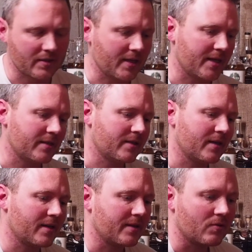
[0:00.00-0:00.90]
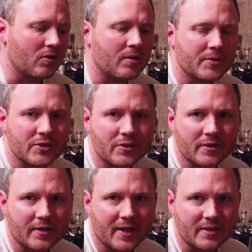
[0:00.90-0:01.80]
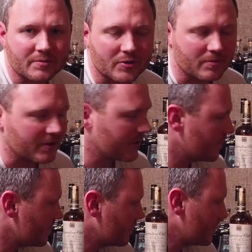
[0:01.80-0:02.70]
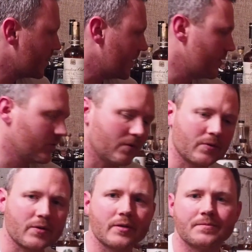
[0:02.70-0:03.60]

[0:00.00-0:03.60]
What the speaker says: and they were all matured in ex-bourbon and new oak.